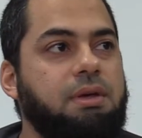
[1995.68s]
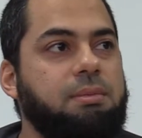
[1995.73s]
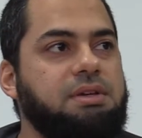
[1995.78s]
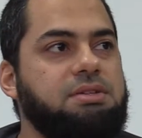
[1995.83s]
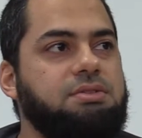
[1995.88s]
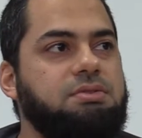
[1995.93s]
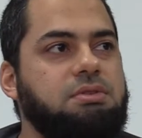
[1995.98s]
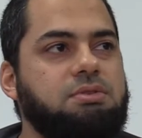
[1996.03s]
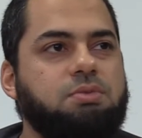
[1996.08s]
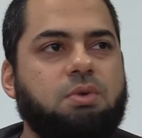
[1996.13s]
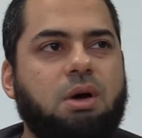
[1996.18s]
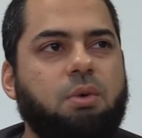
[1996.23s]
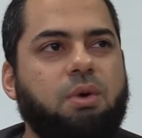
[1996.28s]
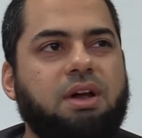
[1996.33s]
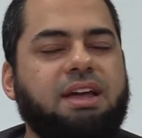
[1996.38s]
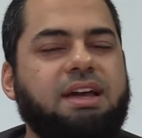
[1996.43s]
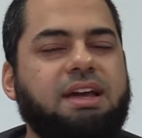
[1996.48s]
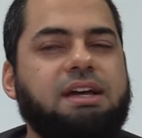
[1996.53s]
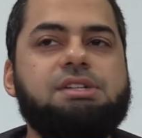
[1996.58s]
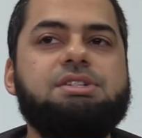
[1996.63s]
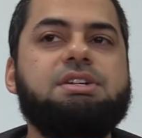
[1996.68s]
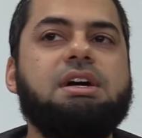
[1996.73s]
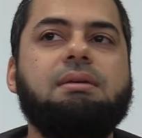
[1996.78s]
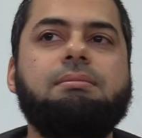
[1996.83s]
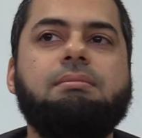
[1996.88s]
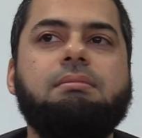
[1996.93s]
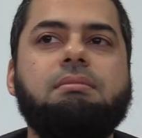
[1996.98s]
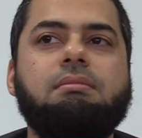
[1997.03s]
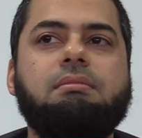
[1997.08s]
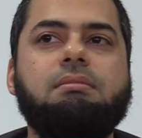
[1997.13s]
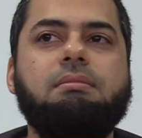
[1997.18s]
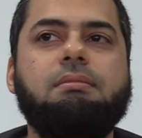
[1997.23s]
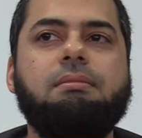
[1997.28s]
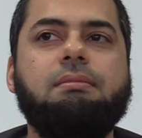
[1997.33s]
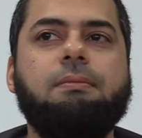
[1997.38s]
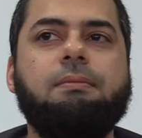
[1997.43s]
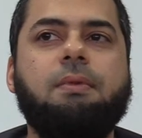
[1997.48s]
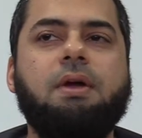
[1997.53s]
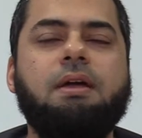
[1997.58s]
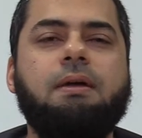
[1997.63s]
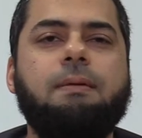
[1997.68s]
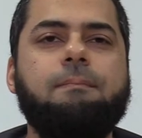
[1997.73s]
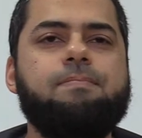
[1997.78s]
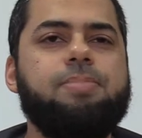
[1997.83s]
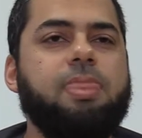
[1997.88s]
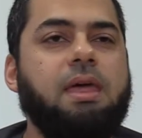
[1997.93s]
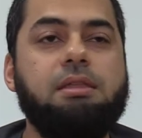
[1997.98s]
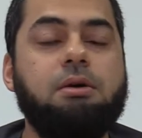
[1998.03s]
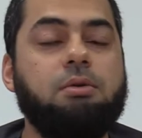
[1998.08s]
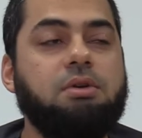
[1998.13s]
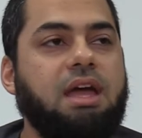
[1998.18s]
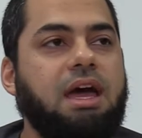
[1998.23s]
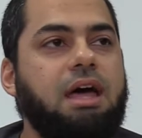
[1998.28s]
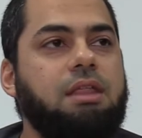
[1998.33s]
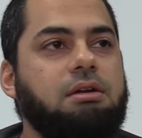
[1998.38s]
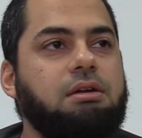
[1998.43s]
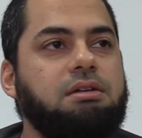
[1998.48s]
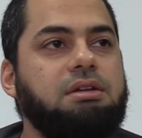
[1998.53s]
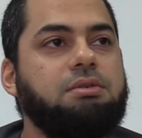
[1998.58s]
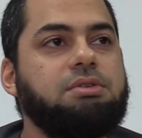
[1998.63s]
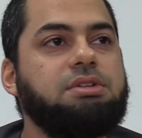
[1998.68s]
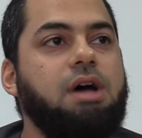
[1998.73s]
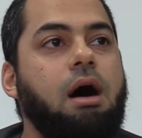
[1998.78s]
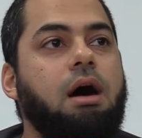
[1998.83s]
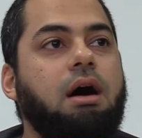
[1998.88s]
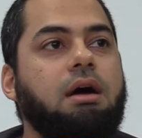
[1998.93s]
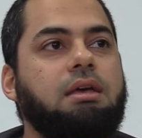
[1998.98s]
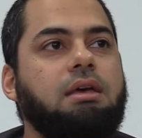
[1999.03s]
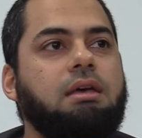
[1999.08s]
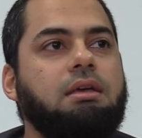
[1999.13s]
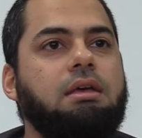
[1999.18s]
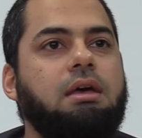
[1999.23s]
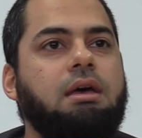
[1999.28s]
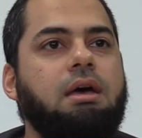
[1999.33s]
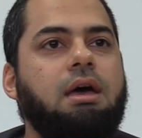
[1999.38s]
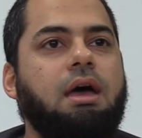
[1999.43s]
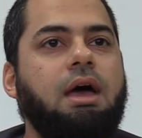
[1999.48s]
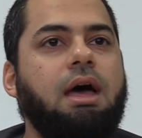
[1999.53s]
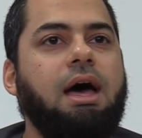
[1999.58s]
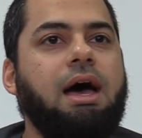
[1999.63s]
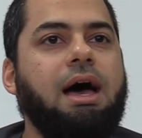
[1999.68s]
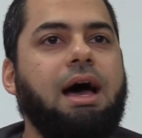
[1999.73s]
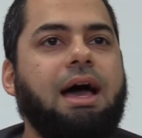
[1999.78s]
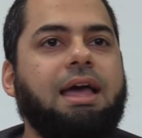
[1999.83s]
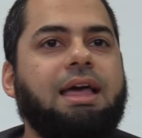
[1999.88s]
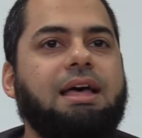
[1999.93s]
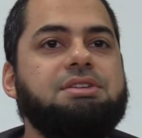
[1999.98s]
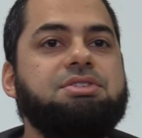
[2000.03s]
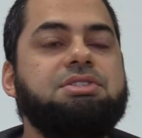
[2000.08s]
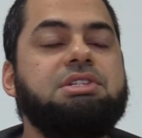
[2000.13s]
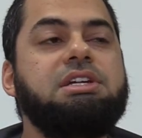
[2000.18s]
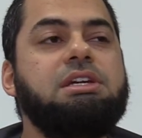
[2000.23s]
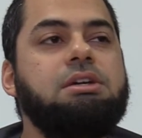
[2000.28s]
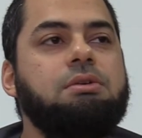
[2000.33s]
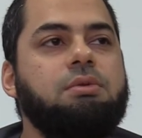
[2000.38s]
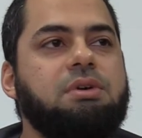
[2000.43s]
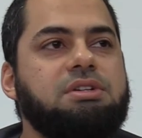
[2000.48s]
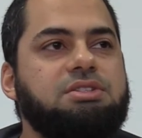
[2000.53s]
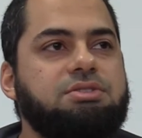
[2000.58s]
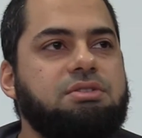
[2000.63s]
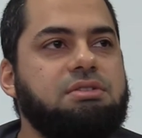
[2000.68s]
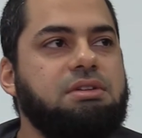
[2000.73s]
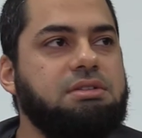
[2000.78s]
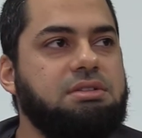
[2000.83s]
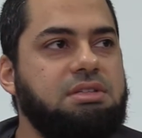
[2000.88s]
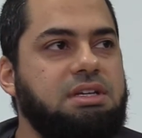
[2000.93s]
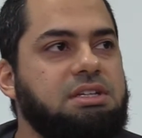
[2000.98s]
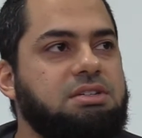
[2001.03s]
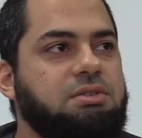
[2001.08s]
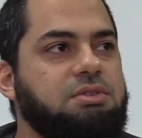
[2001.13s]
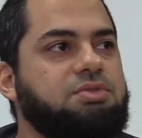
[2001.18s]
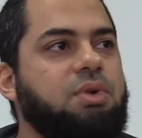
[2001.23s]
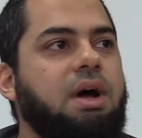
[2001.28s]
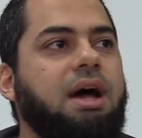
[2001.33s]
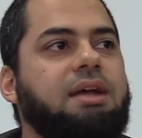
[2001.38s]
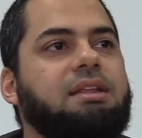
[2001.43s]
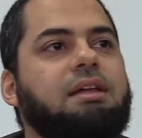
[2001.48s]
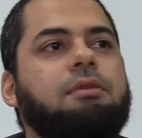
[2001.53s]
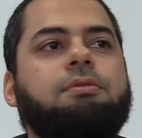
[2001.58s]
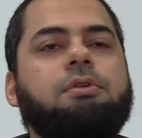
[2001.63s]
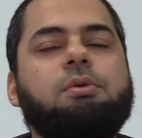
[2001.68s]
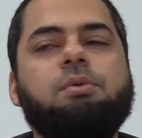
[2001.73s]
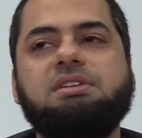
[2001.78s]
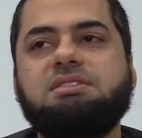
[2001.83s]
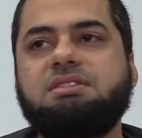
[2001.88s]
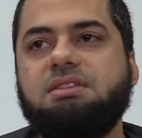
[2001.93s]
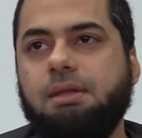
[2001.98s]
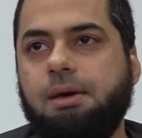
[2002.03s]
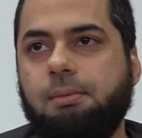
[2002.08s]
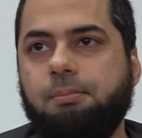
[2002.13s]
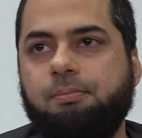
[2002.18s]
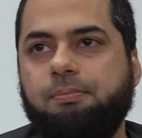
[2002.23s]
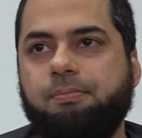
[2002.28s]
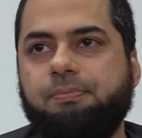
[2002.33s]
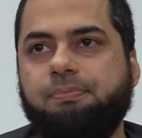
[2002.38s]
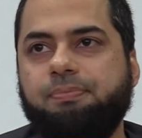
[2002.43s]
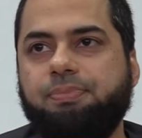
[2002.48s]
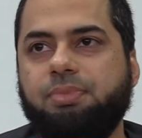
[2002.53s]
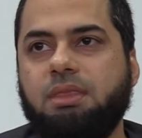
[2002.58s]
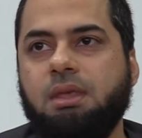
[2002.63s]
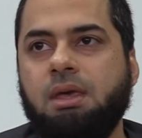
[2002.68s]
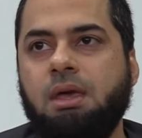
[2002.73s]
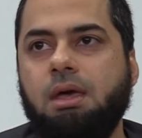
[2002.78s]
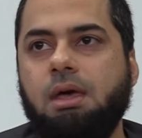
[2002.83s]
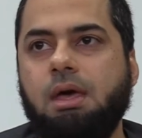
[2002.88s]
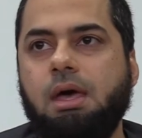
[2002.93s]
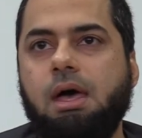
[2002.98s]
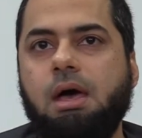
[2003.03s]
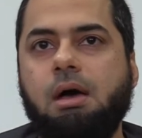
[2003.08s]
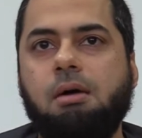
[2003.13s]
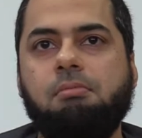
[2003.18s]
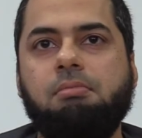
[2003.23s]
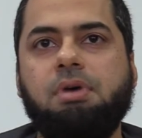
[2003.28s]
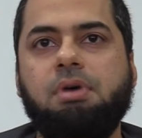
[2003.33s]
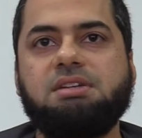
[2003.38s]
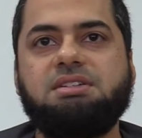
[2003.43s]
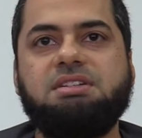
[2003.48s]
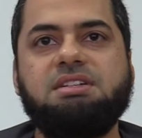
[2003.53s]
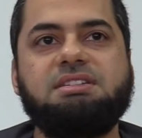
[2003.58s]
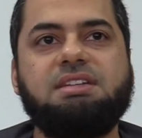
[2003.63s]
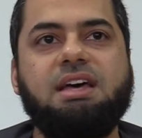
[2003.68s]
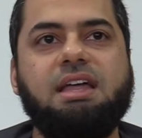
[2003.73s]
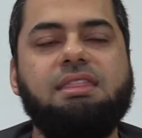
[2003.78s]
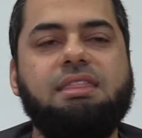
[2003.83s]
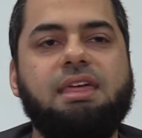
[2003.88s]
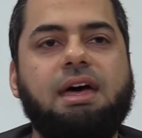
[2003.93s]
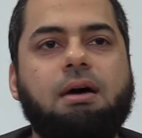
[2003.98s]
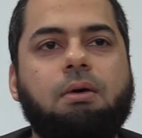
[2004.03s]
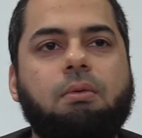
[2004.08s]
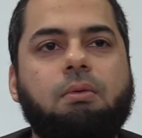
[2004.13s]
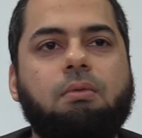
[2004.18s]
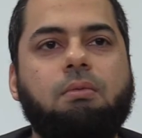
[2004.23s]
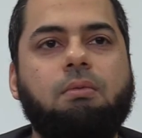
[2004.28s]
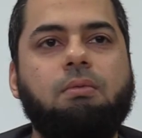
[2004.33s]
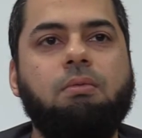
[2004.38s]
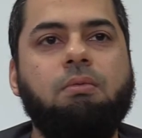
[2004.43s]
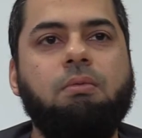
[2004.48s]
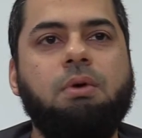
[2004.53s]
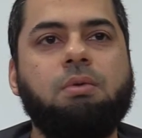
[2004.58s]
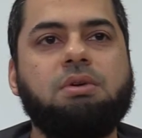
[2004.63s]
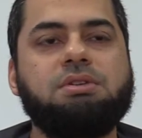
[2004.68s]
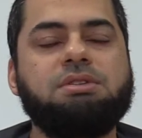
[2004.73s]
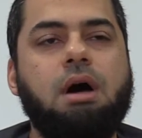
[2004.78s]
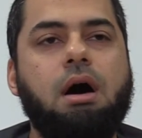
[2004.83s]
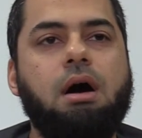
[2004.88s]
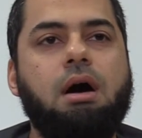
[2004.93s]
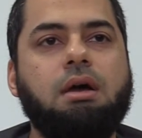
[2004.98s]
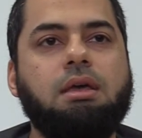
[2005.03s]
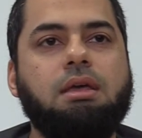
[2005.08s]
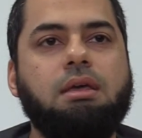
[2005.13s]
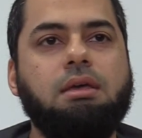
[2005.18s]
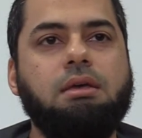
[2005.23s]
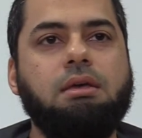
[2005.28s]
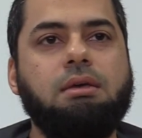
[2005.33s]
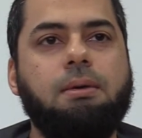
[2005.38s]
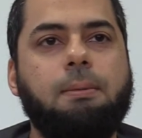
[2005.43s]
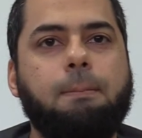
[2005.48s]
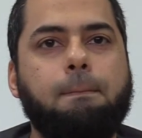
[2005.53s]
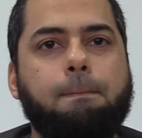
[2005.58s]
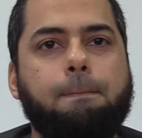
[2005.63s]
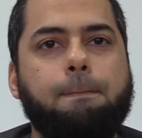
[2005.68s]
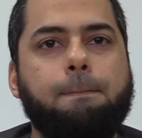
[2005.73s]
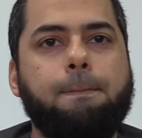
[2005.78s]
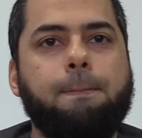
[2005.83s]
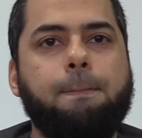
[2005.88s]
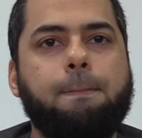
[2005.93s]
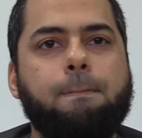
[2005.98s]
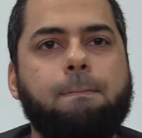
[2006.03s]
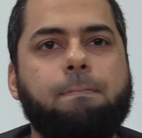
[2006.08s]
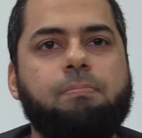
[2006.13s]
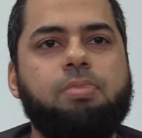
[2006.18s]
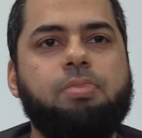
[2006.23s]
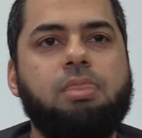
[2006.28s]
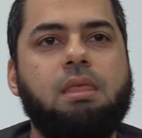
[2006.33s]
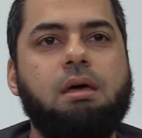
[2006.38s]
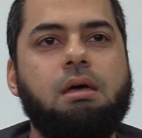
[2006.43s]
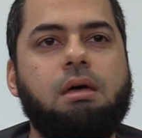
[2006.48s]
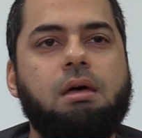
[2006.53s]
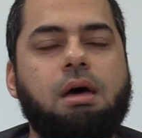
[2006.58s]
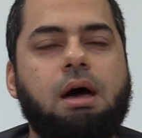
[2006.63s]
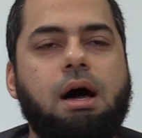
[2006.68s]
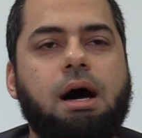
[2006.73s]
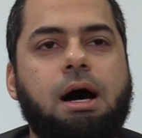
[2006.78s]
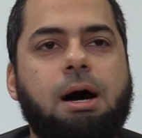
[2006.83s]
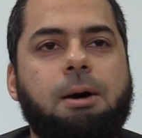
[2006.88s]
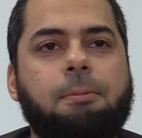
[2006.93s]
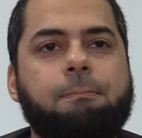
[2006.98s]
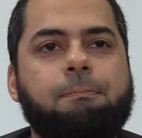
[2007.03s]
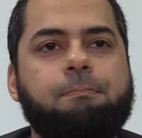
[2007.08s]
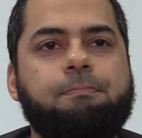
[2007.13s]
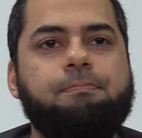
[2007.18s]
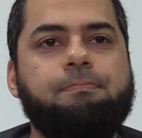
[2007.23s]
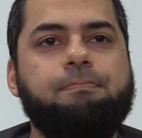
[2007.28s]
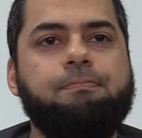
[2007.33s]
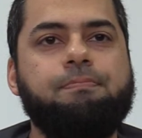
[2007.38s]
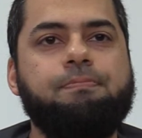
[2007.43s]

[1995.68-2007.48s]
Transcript: students were all wearing hijab, right? And they were gathering, they were talking. I guess the teacher was trying to influence them. But she said that we were talking, okay,